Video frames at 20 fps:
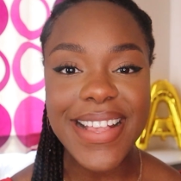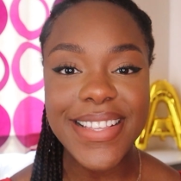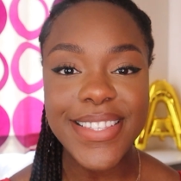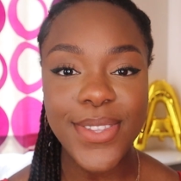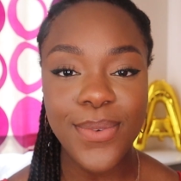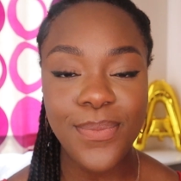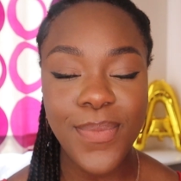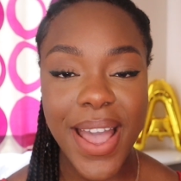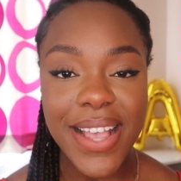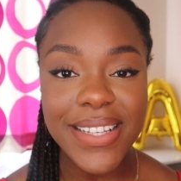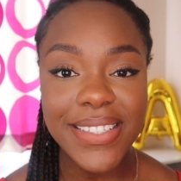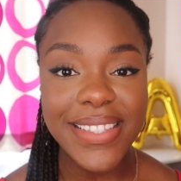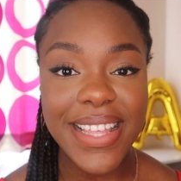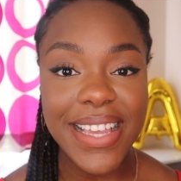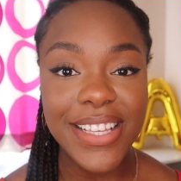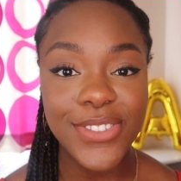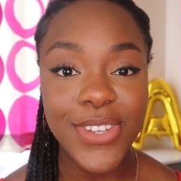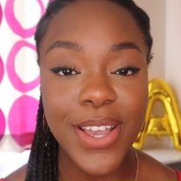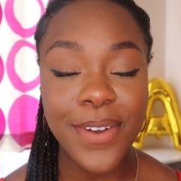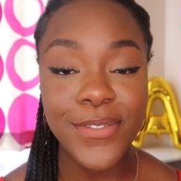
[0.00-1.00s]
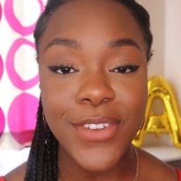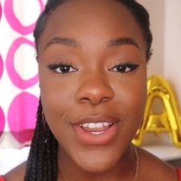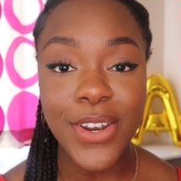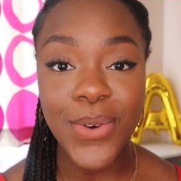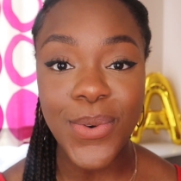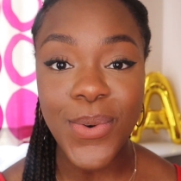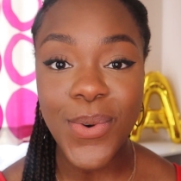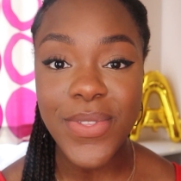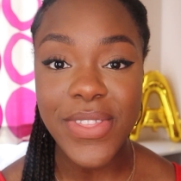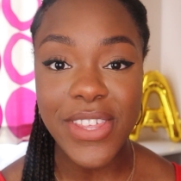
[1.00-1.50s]
It's the worst thing to have
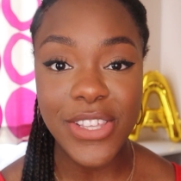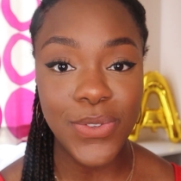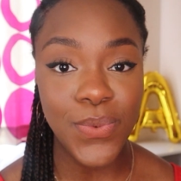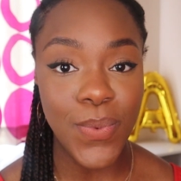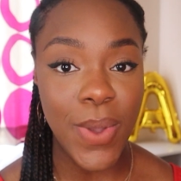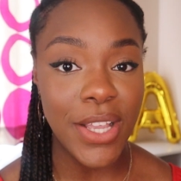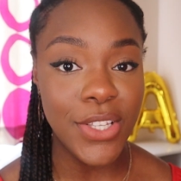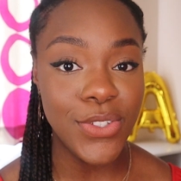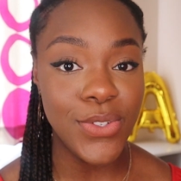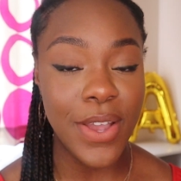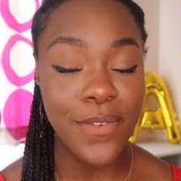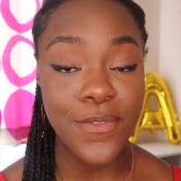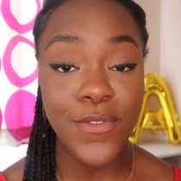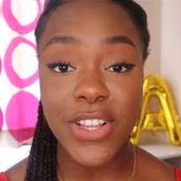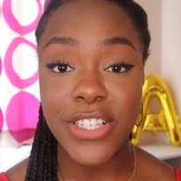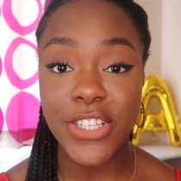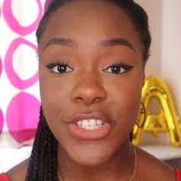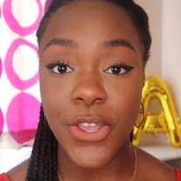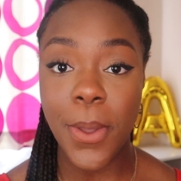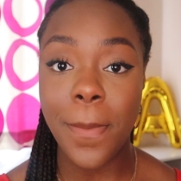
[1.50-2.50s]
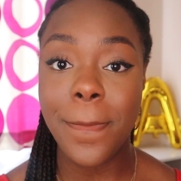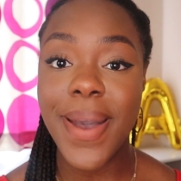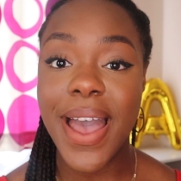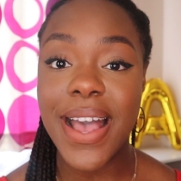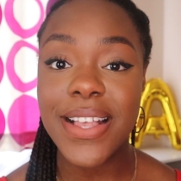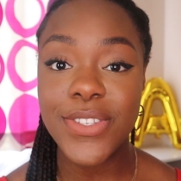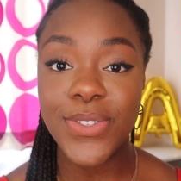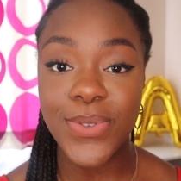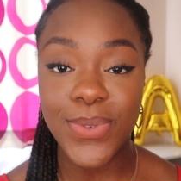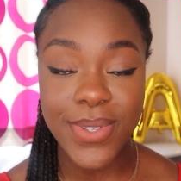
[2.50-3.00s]
done all this work, to have written your
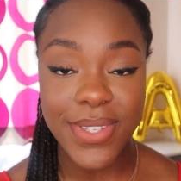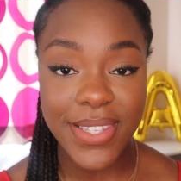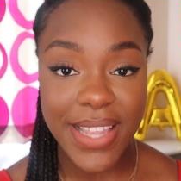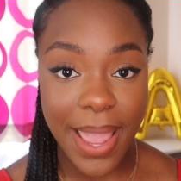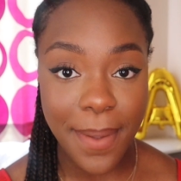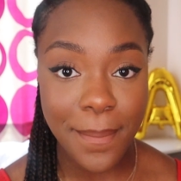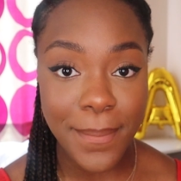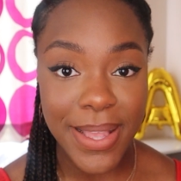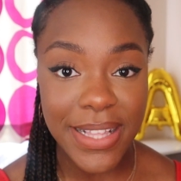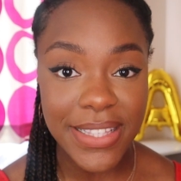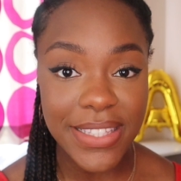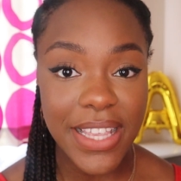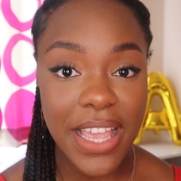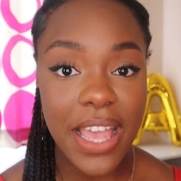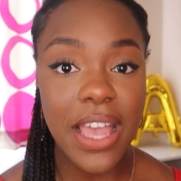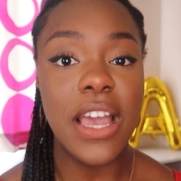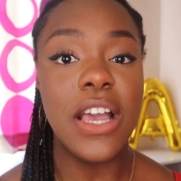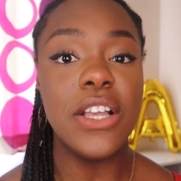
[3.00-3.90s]
personal statement,